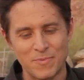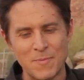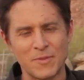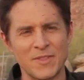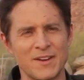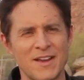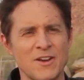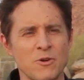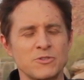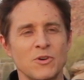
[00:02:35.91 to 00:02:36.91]
people that
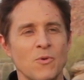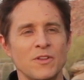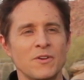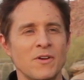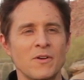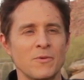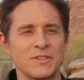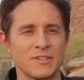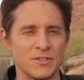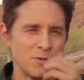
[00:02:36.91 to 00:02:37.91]
I know so well. You know, I don't
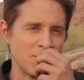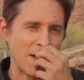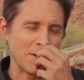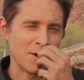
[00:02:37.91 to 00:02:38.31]
always get to do that